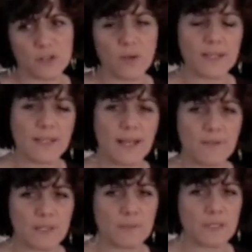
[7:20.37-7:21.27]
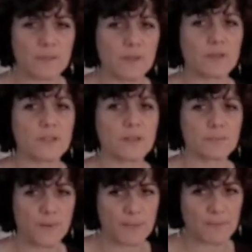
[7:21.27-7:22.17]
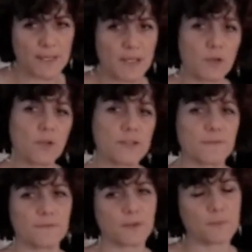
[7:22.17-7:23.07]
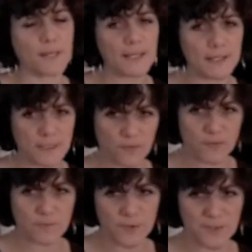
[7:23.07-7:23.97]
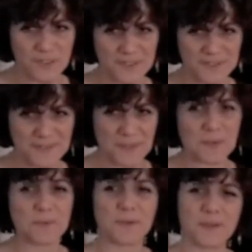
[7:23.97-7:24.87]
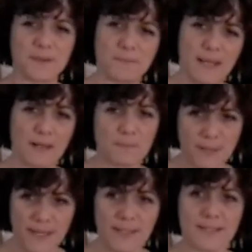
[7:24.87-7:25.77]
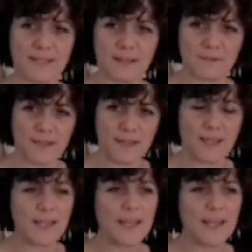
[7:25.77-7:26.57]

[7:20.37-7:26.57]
So I did have some experience in printmaking, although it's a completely different process, on the metal plates and everything.